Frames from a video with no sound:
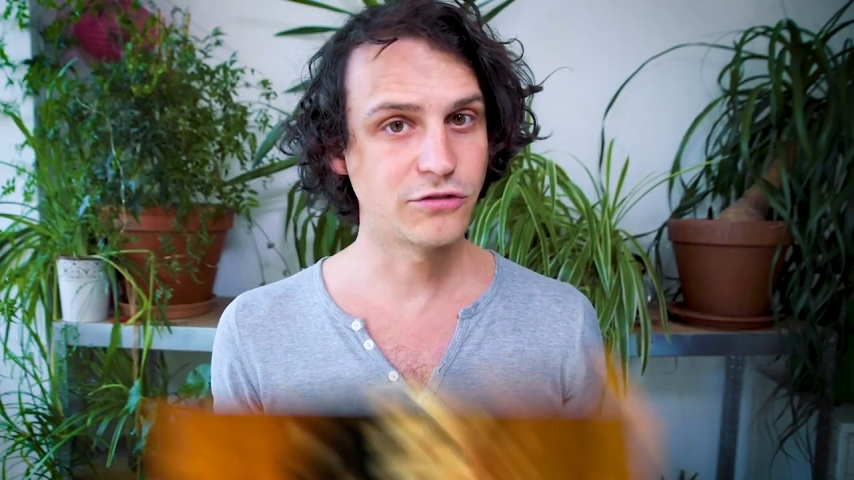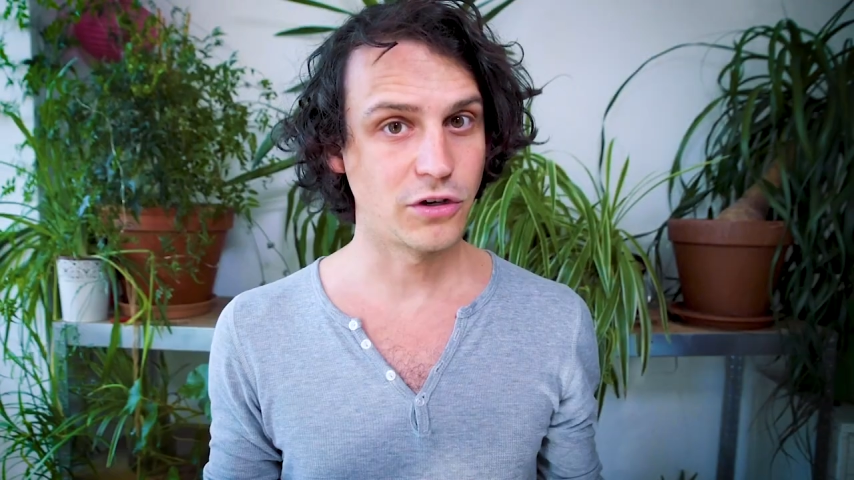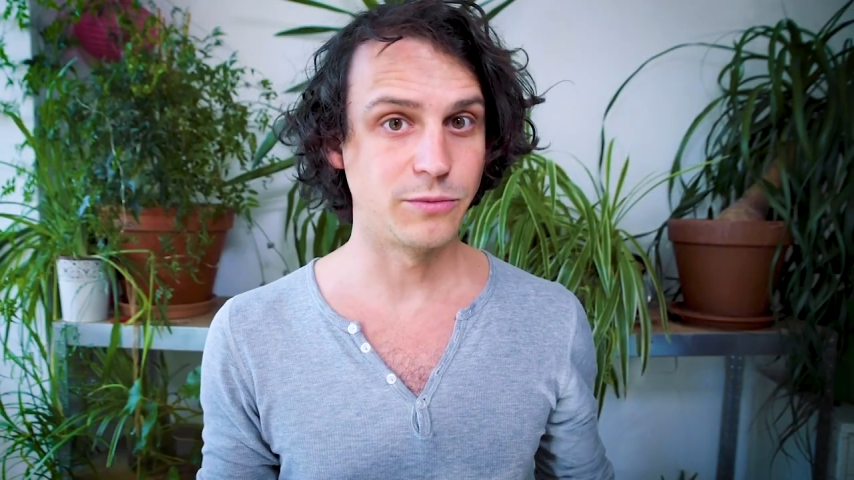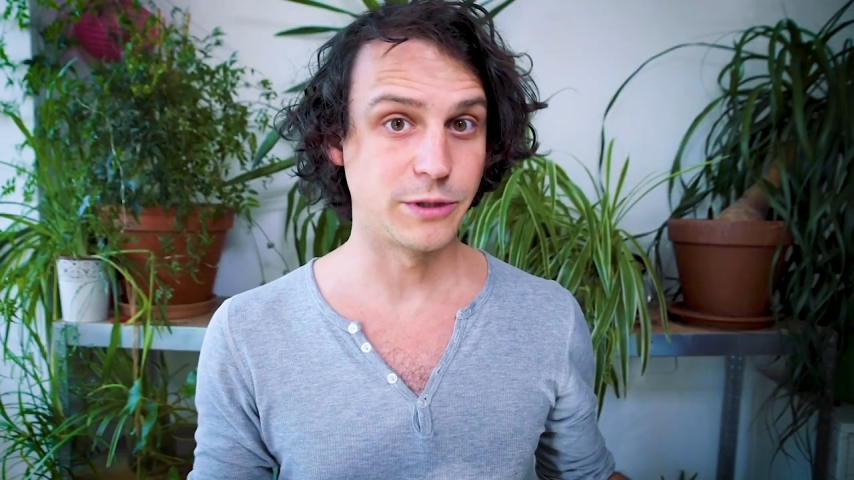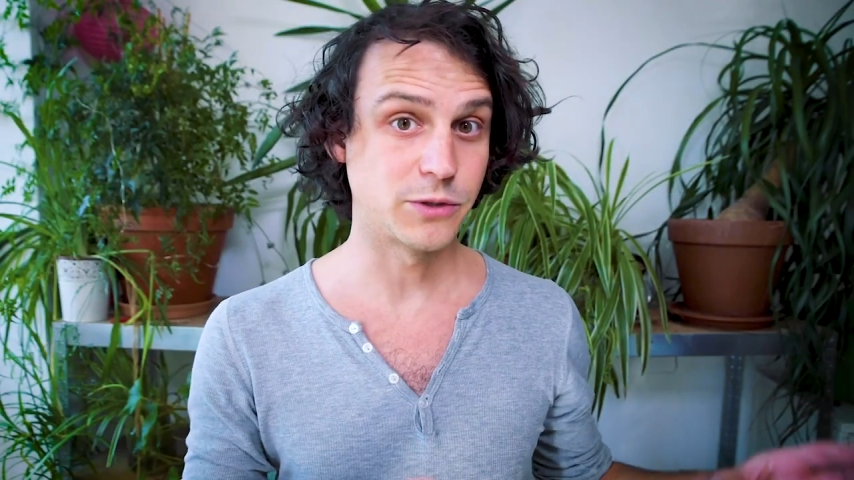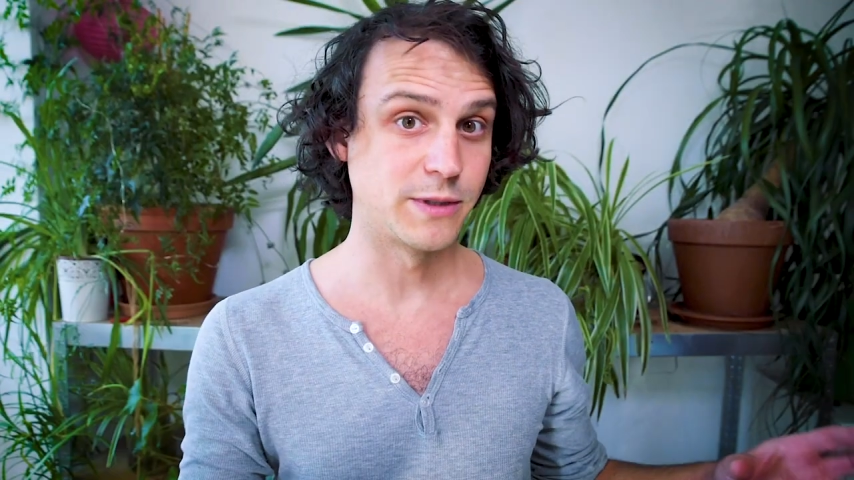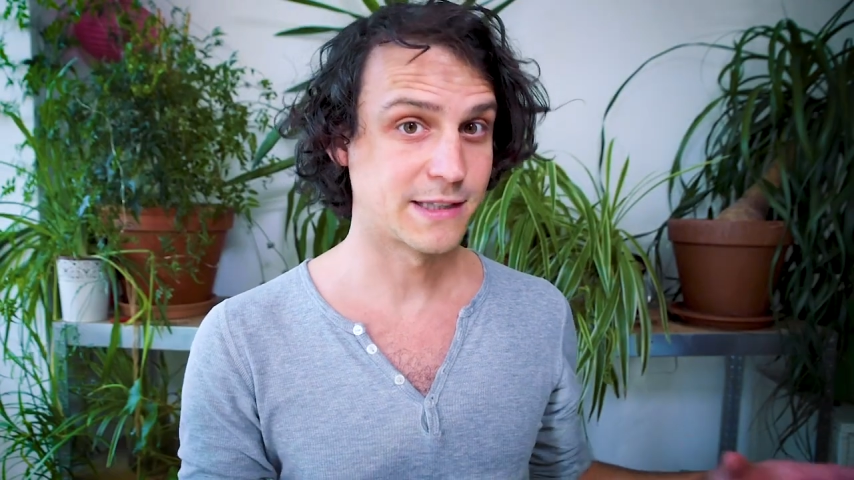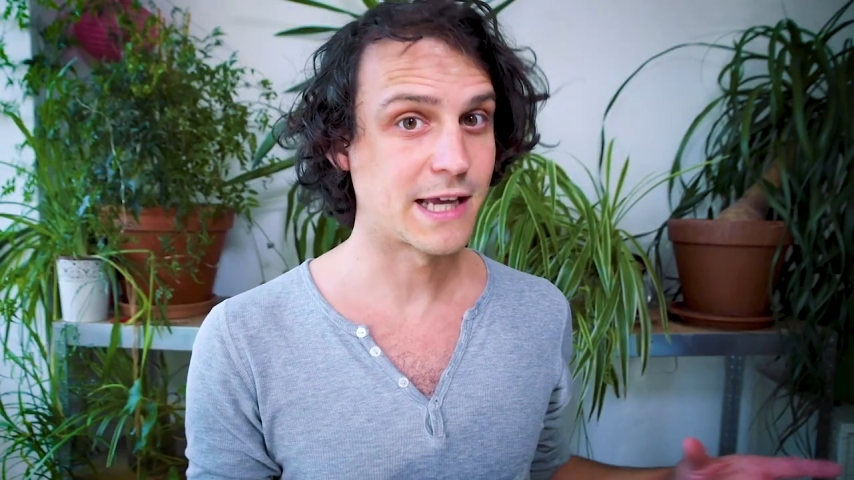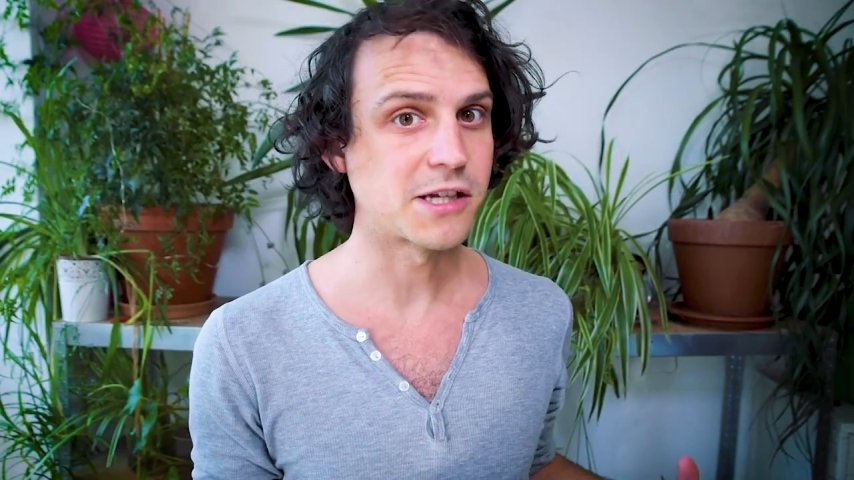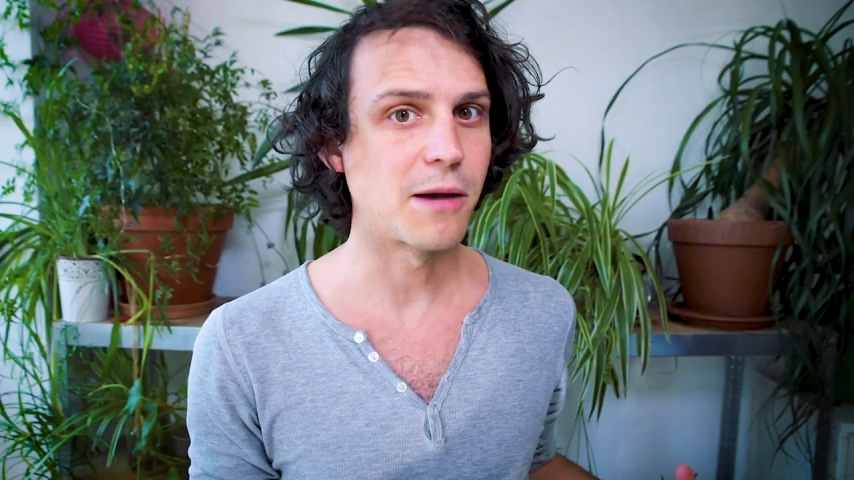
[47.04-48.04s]
a group which
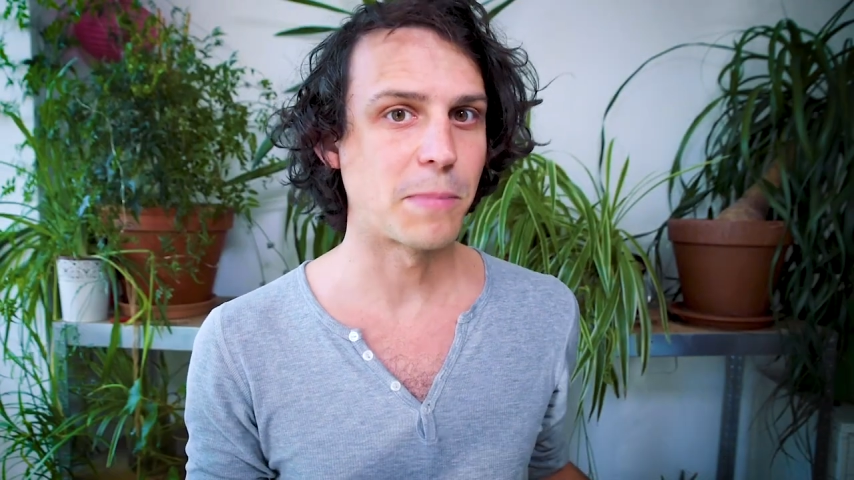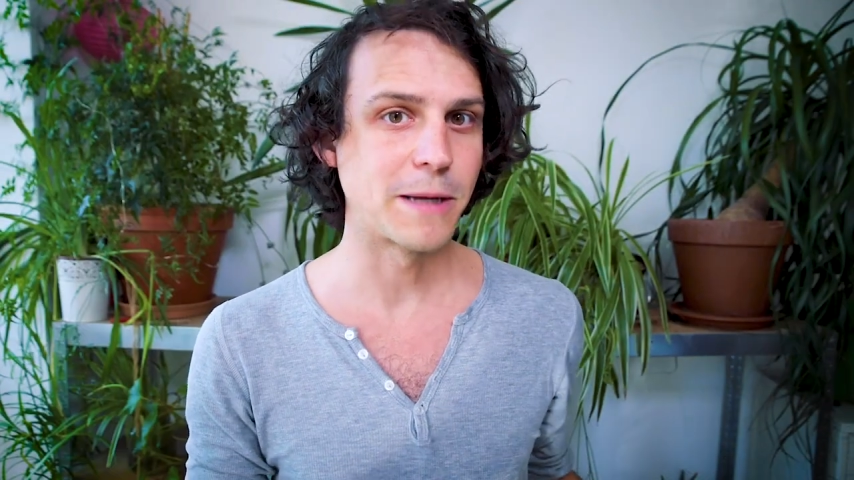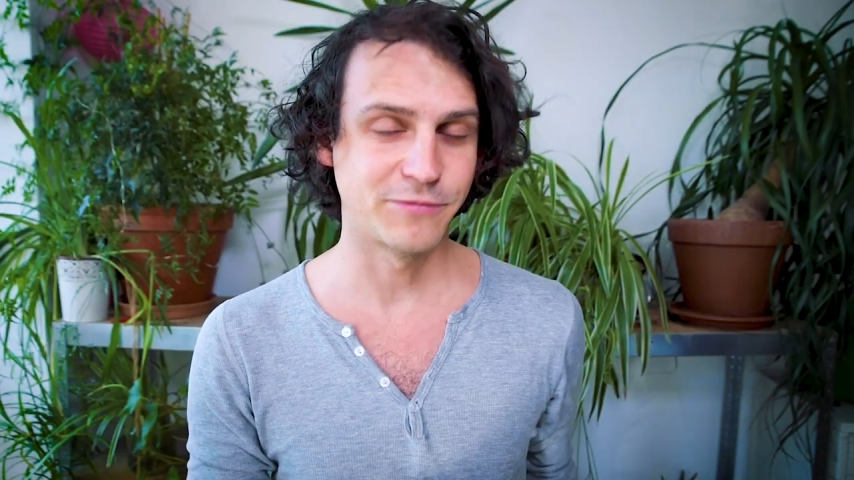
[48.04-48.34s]
was set up by